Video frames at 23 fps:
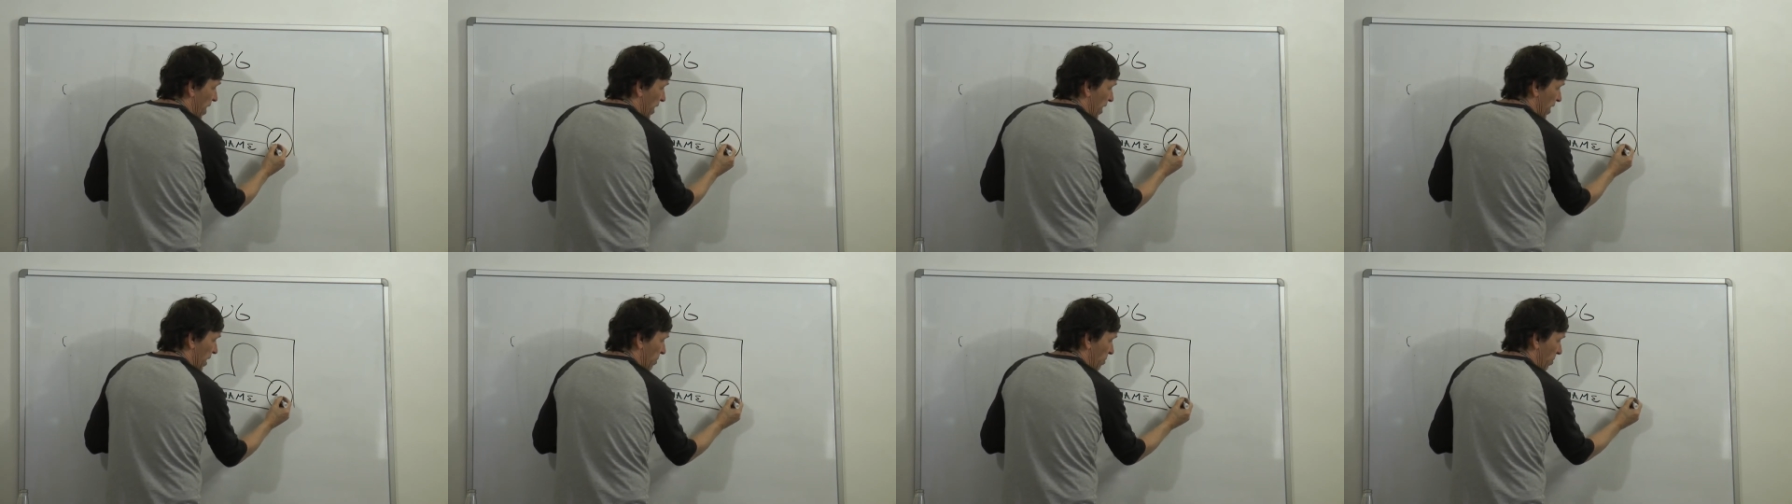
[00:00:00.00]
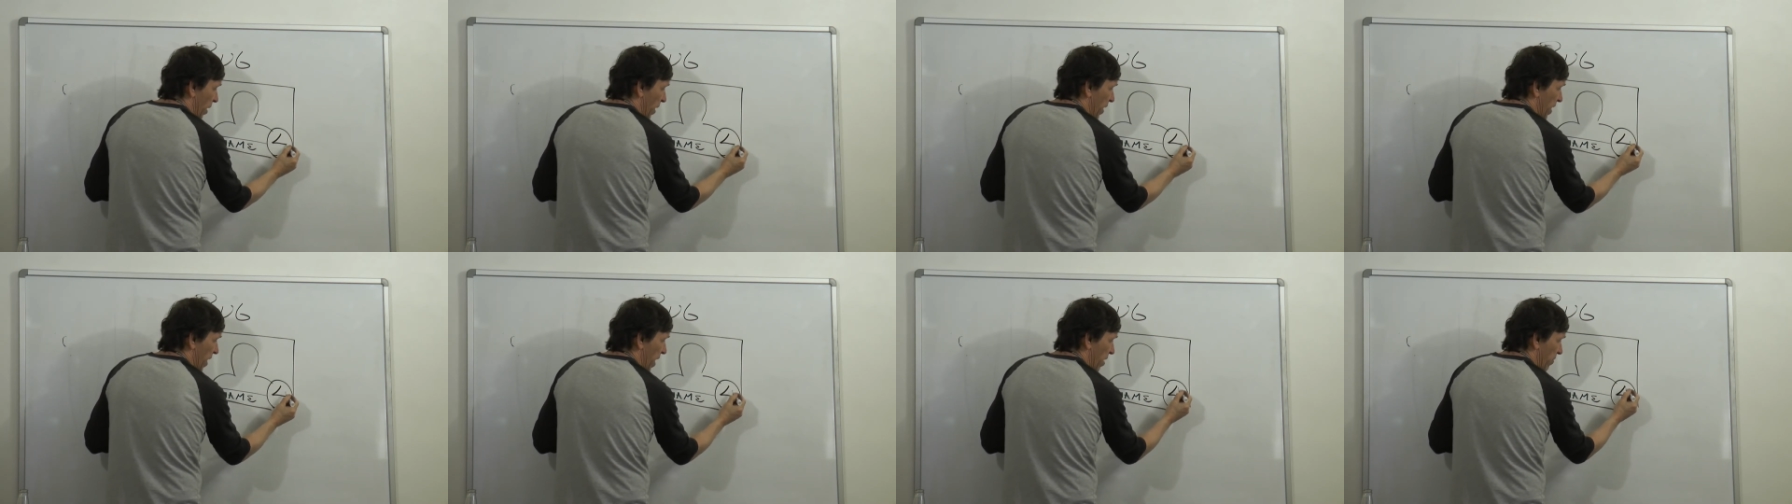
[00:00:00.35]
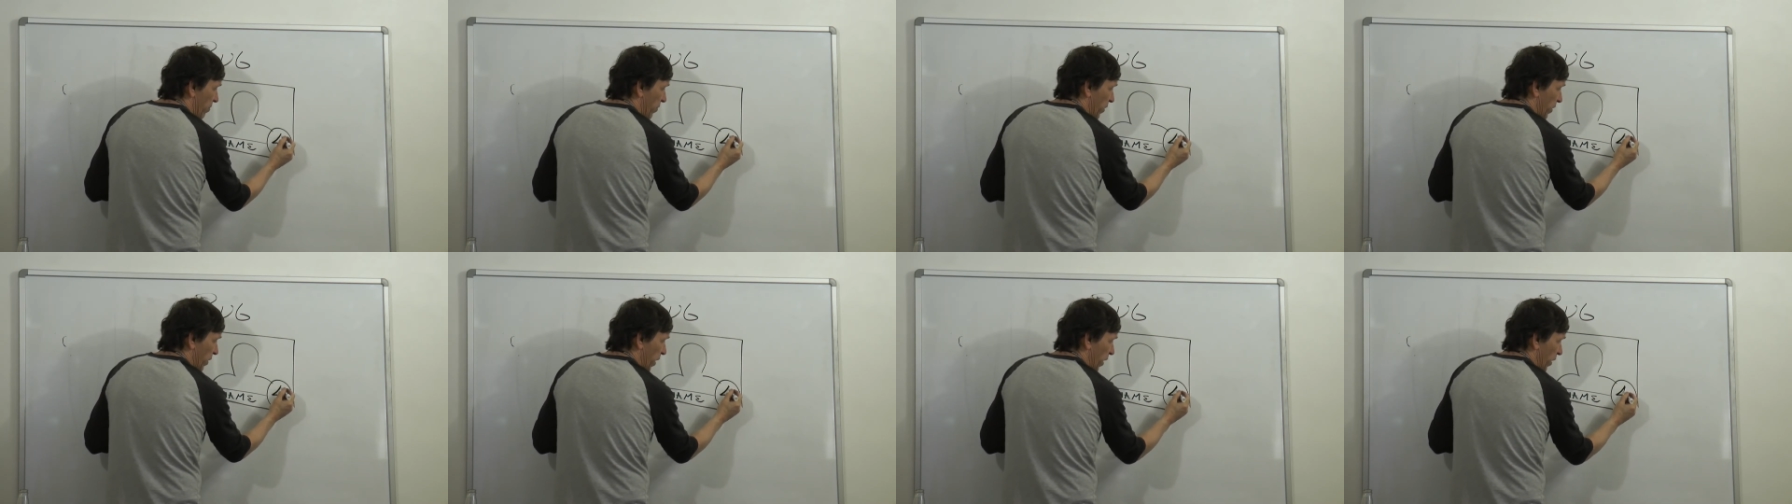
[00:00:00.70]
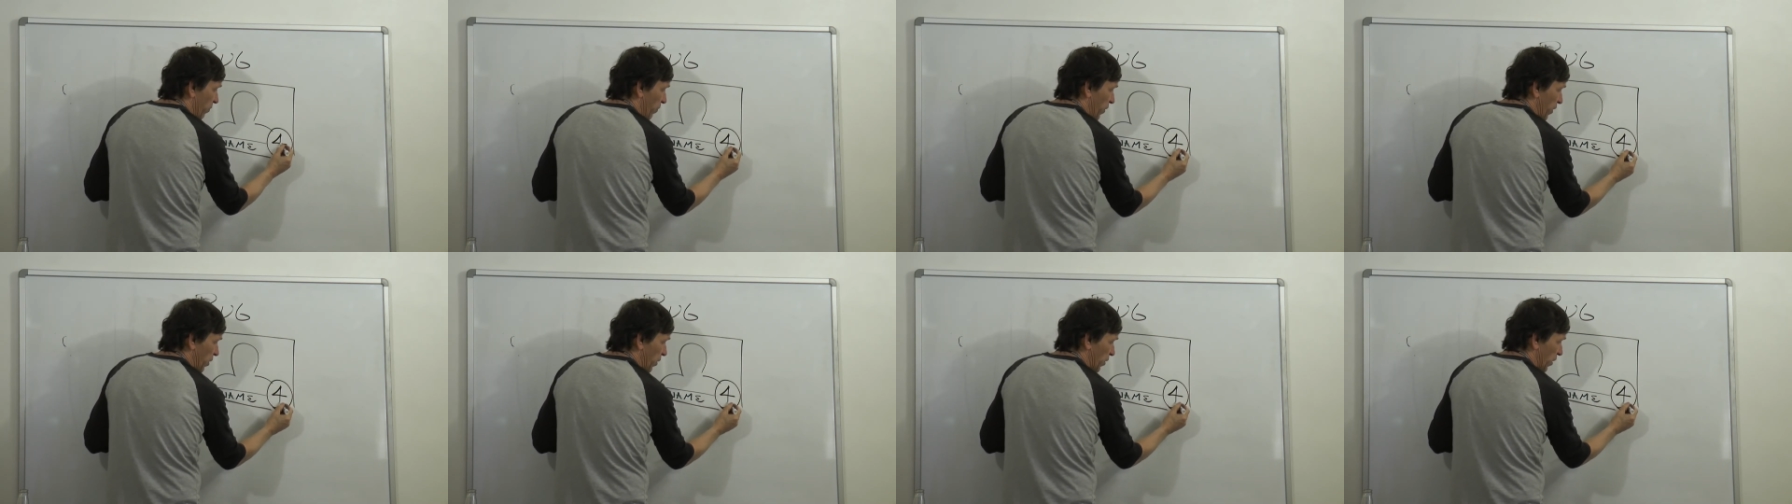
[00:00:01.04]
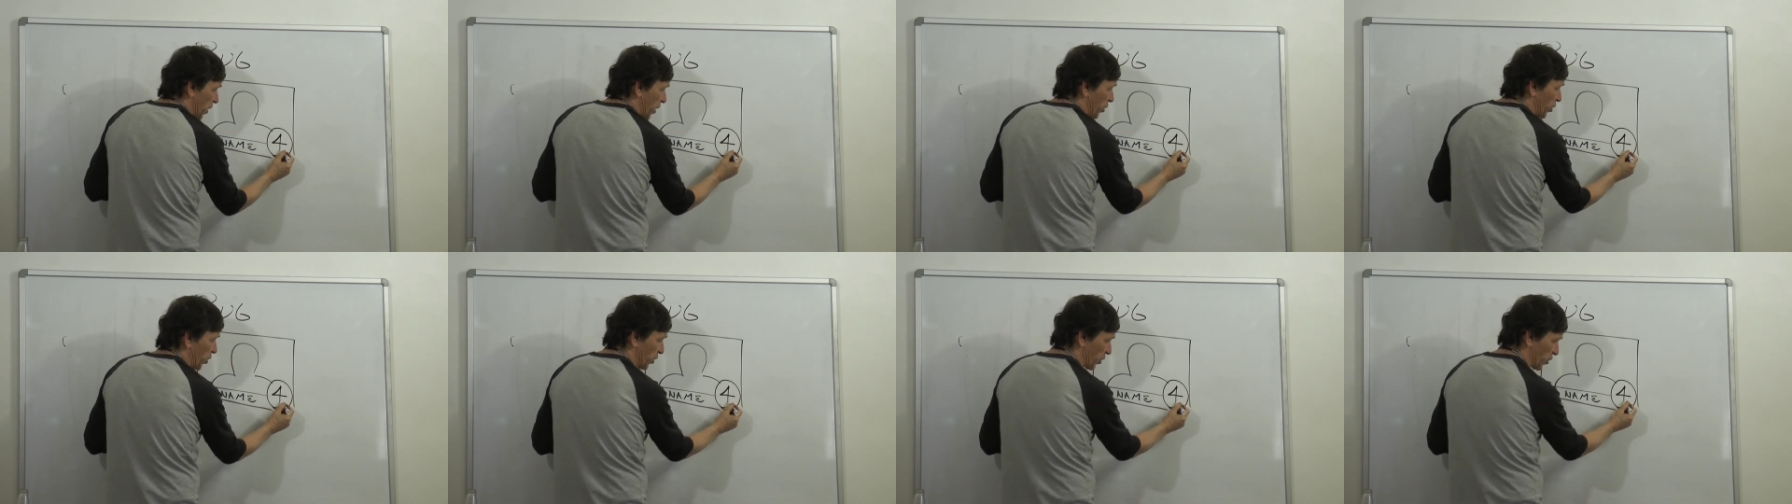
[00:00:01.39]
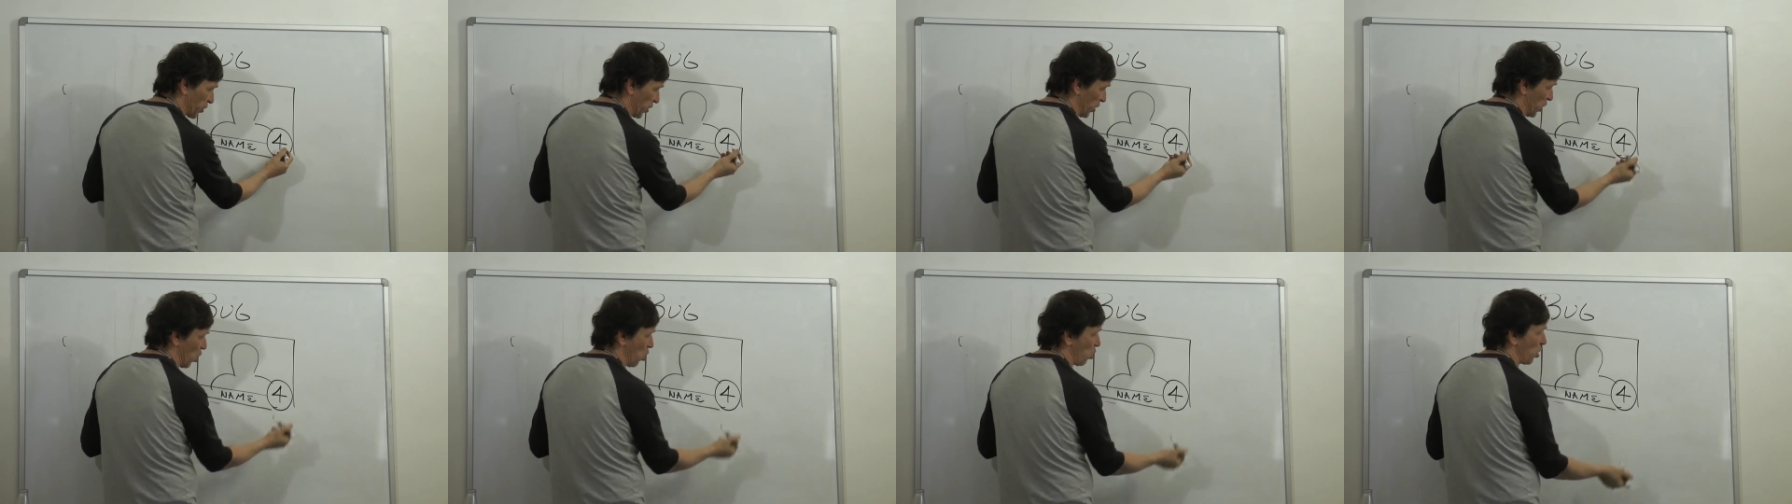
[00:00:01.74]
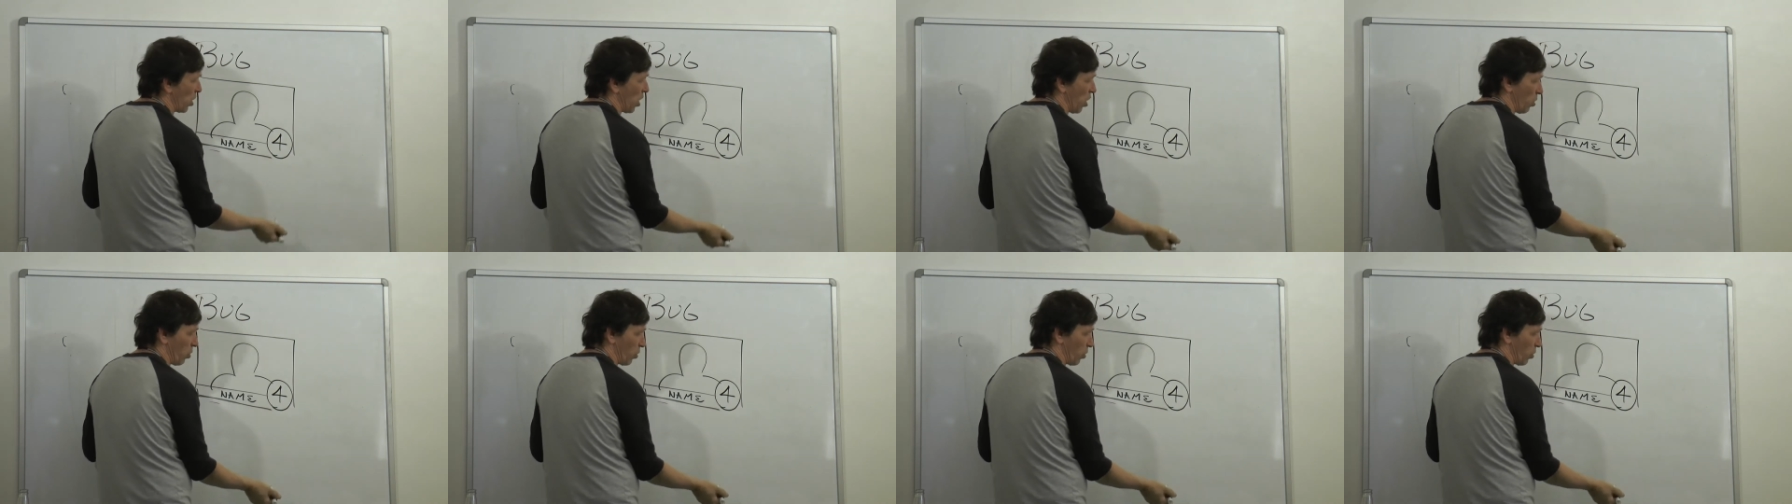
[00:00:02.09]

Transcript: and it might have the TV station's logo